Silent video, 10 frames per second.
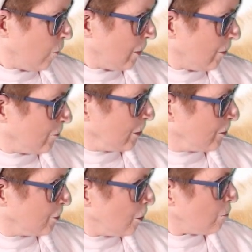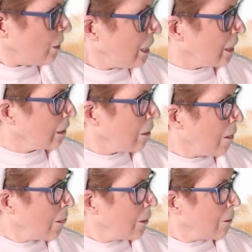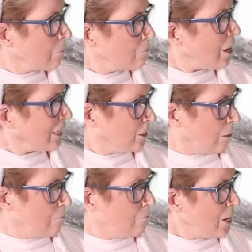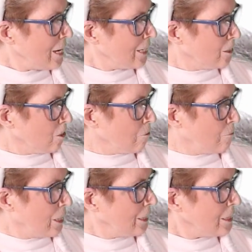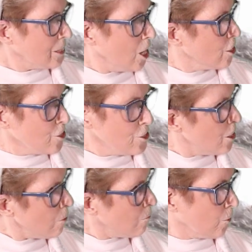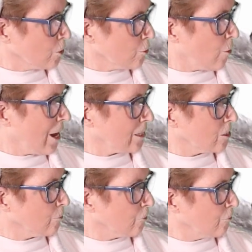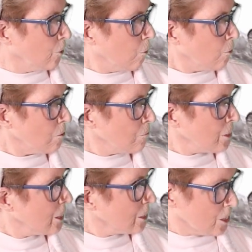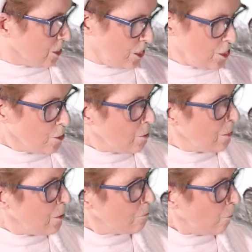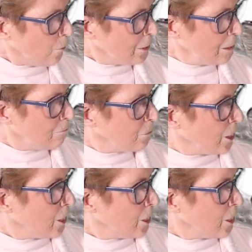What are they doing? Back to bed, little bunnies. No more tracks on the floor. See you in the morning.